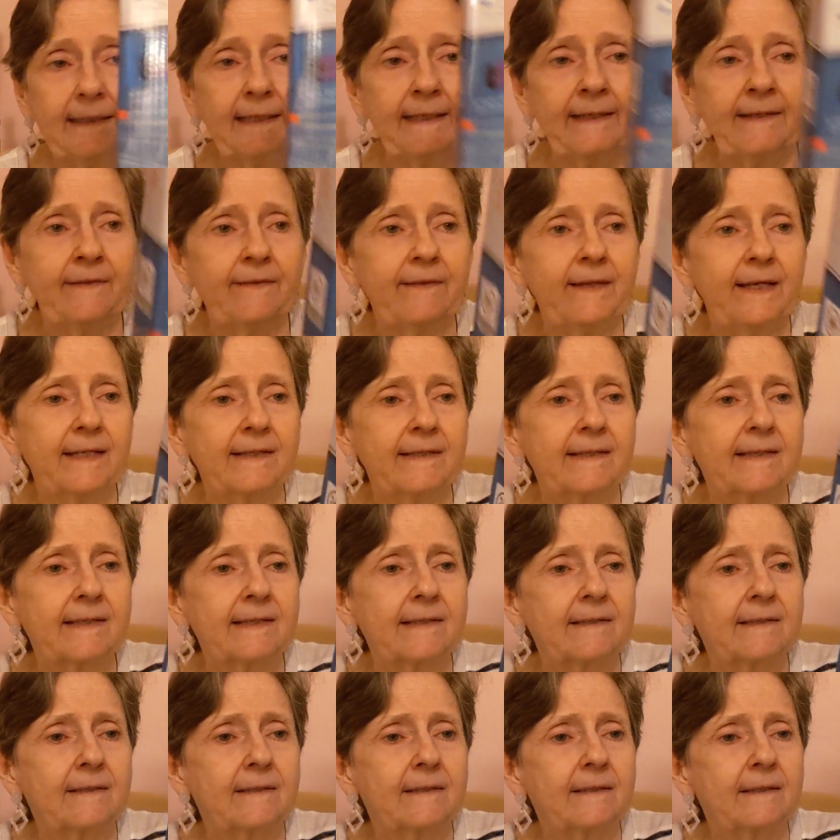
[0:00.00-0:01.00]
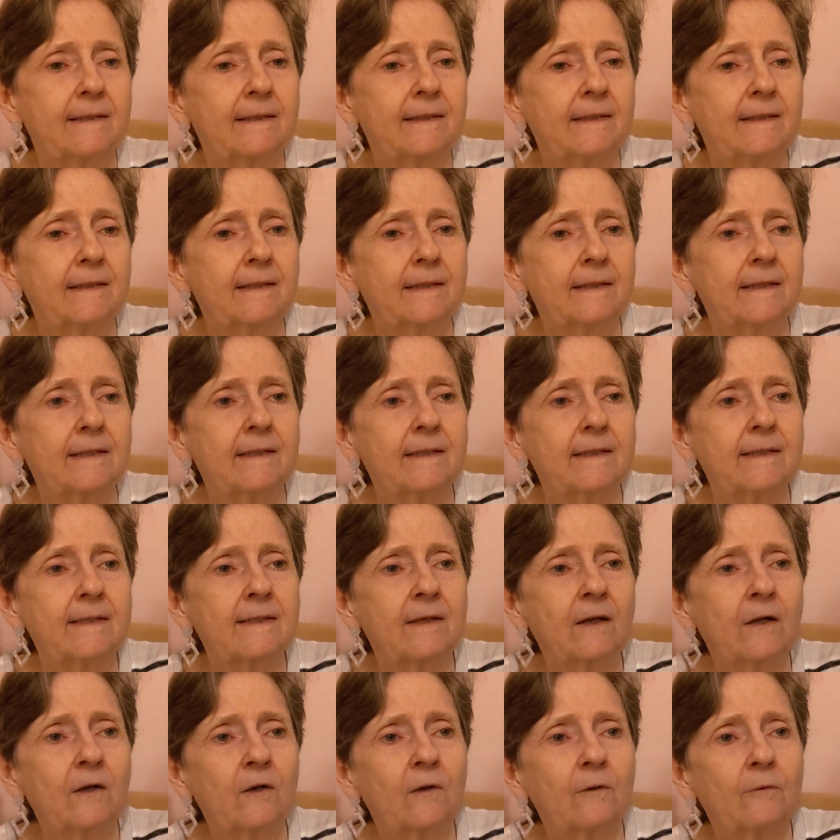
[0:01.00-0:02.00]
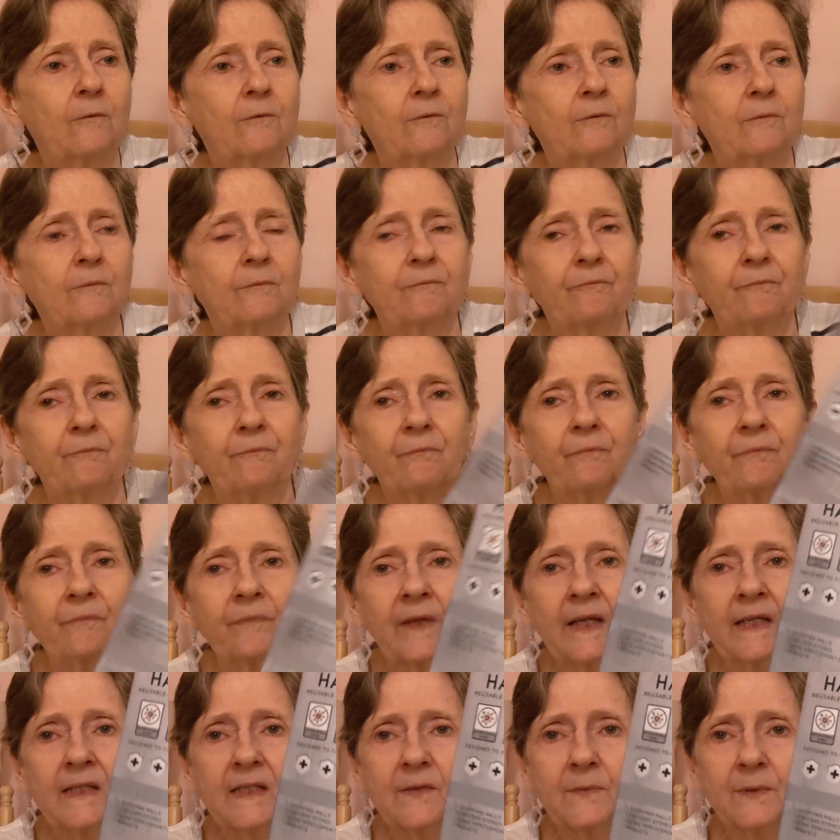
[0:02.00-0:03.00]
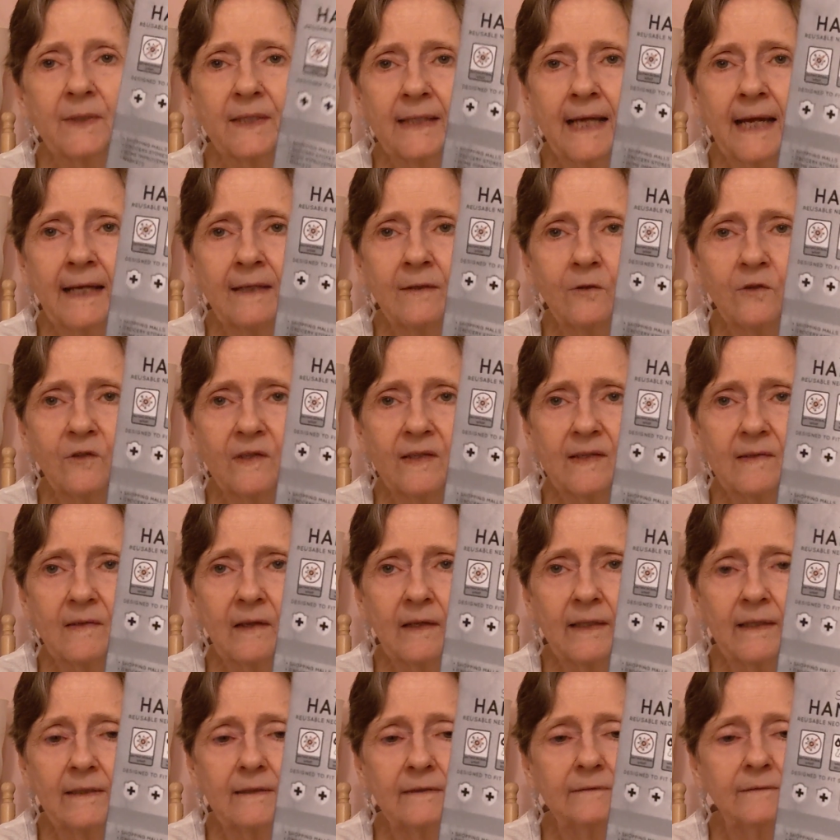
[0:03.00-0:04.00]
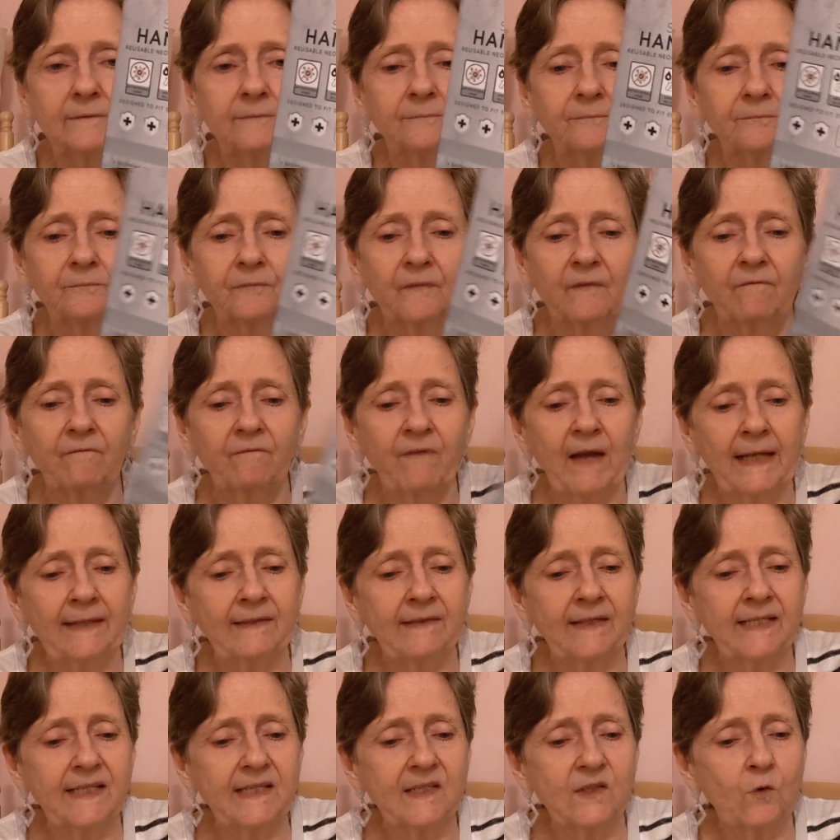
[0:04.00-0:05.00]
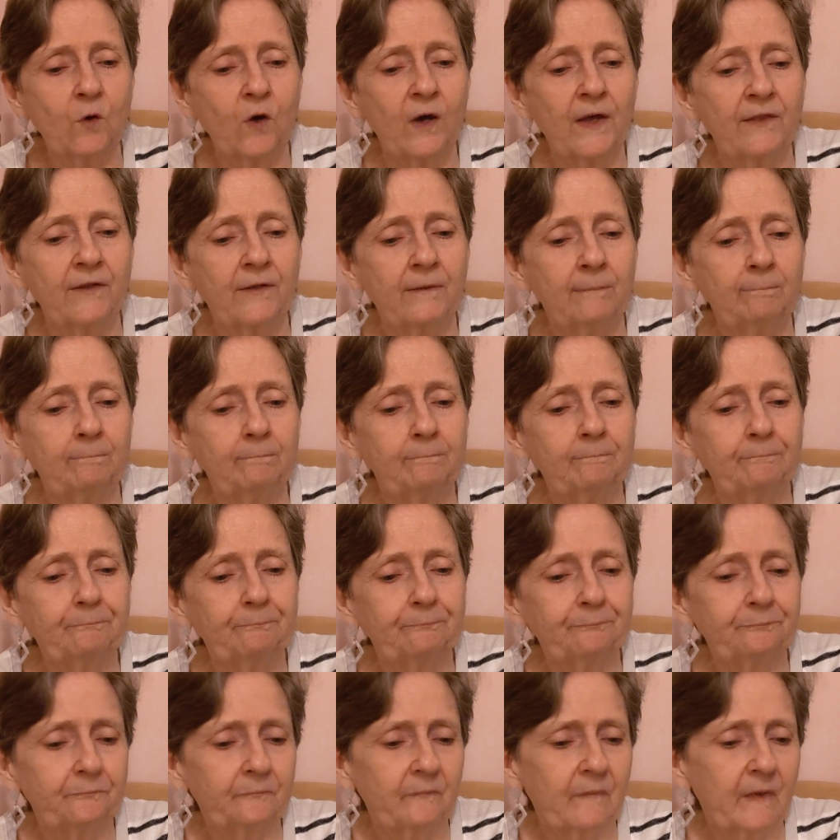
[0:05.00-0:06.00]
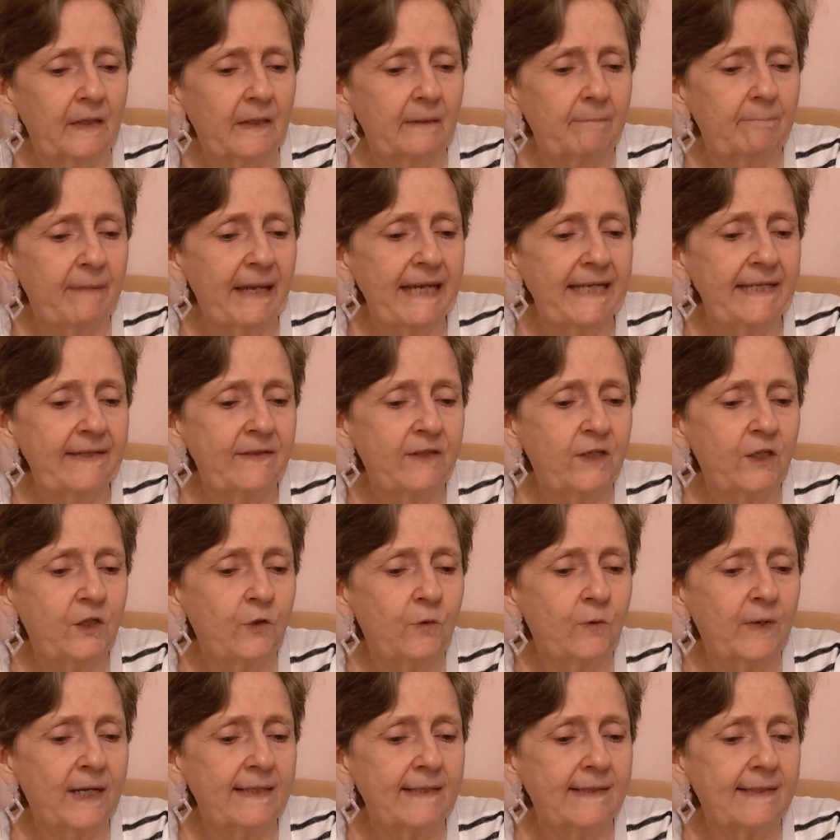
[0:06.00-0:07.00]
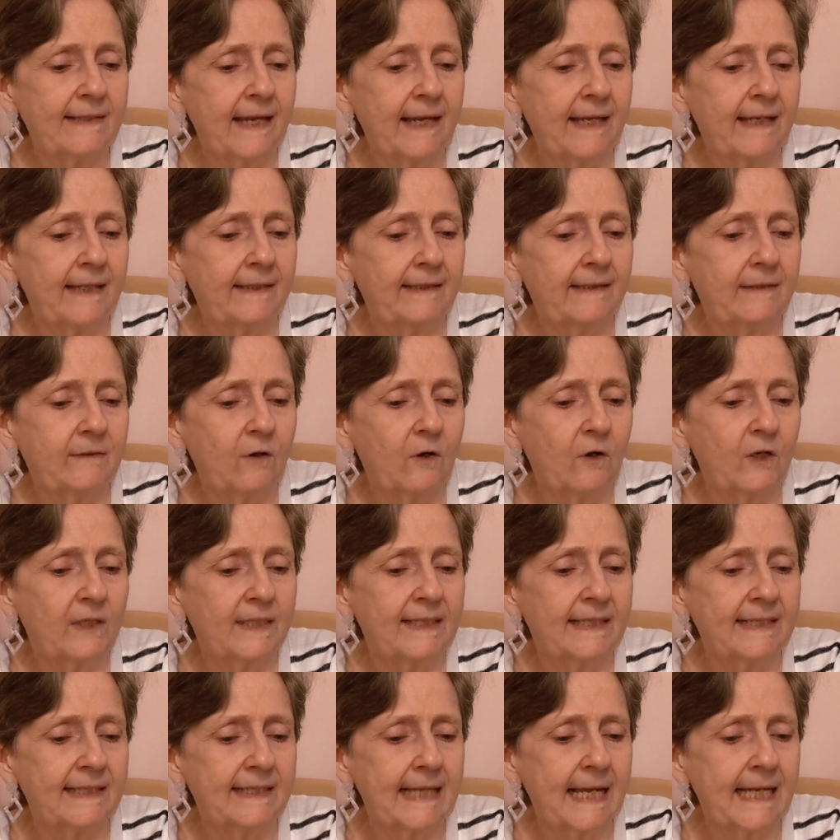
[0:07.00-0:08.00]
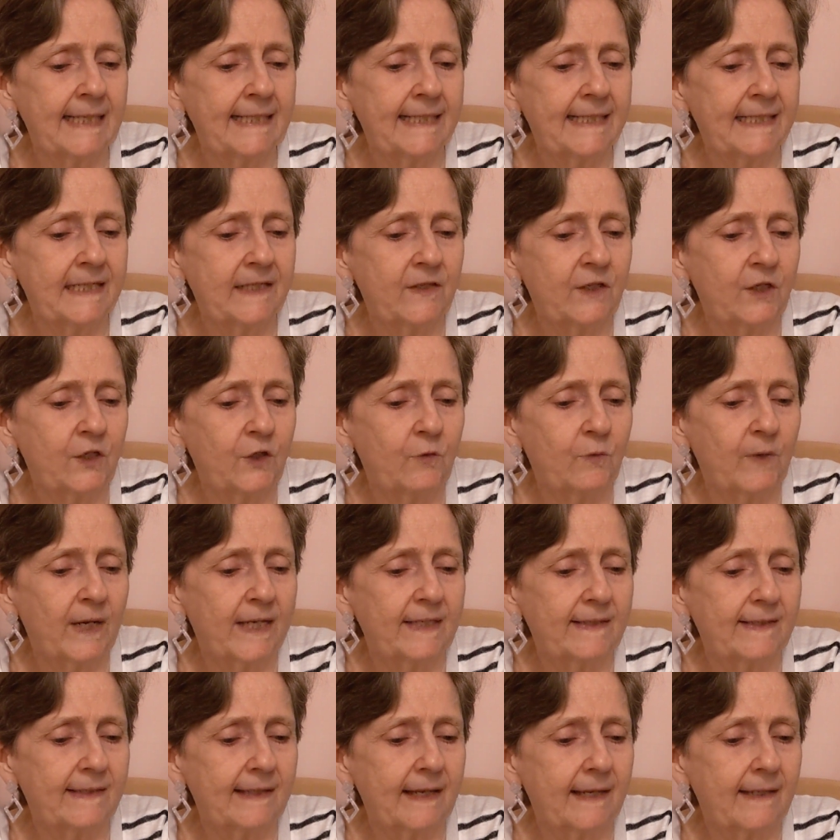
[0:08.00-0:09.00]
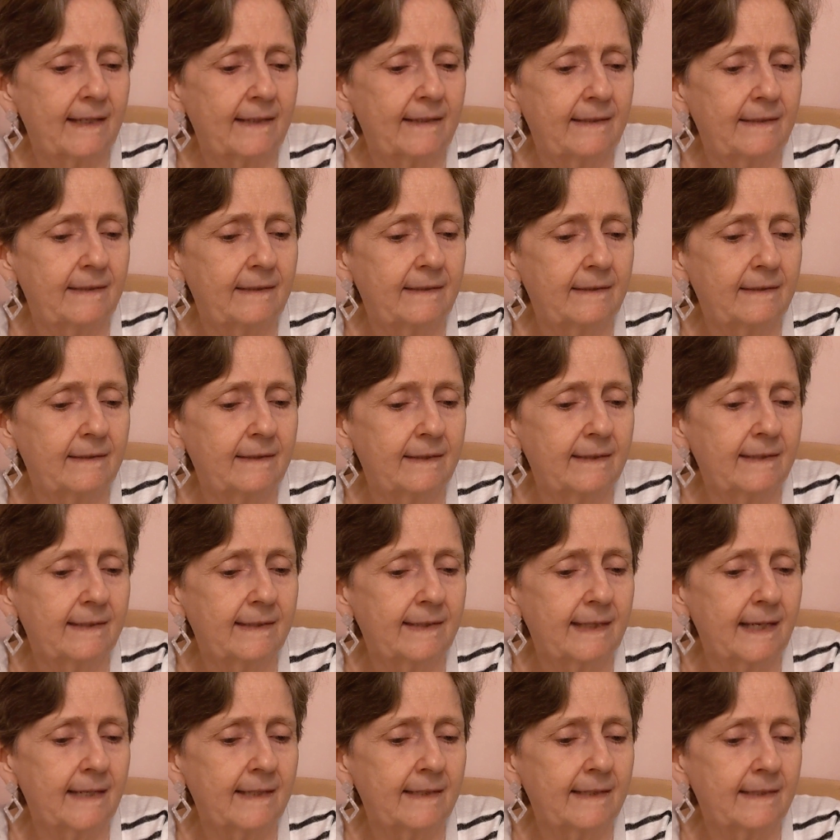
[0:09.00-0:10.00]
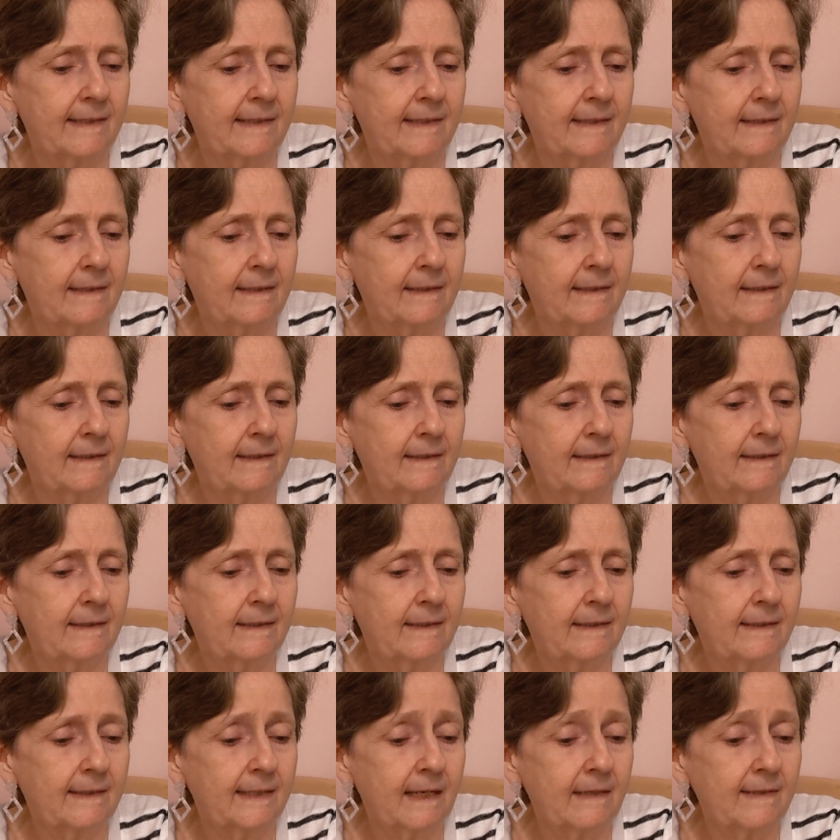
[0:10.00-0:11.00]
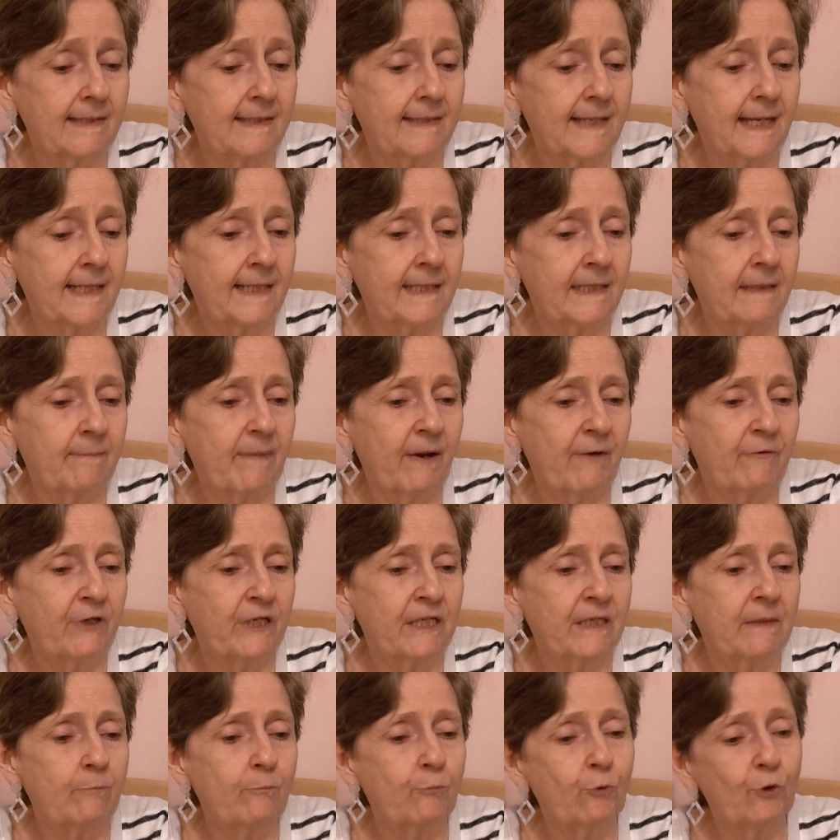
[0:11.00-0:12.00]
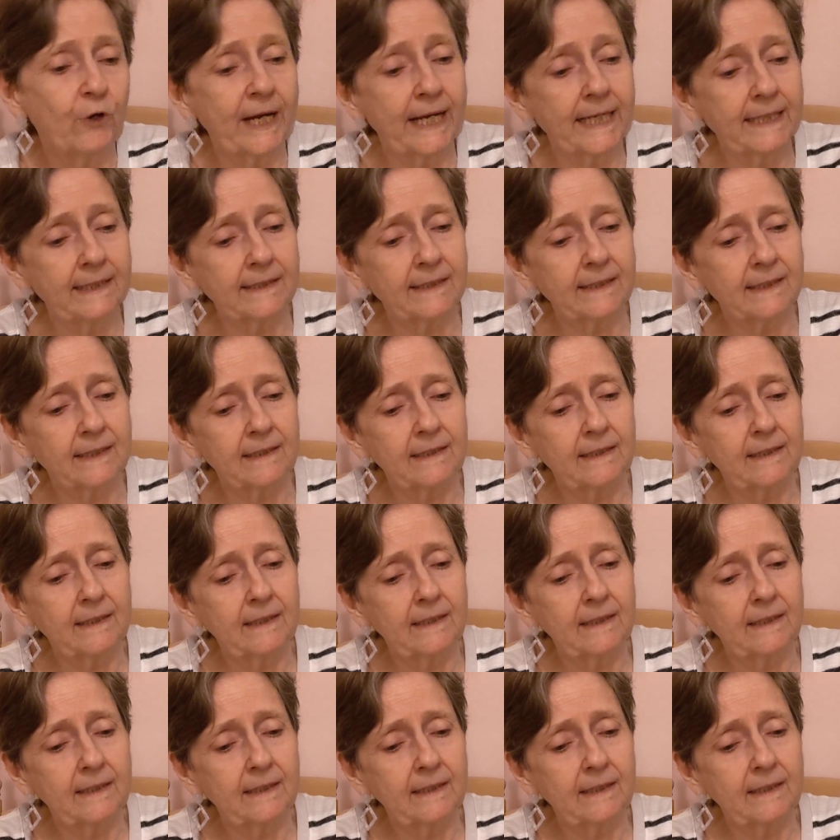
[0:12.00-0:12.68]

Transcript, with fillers: in this. So that's what that looks like. Finally saw them, made in the USA or designed in the USA, it says. It does say an American brand.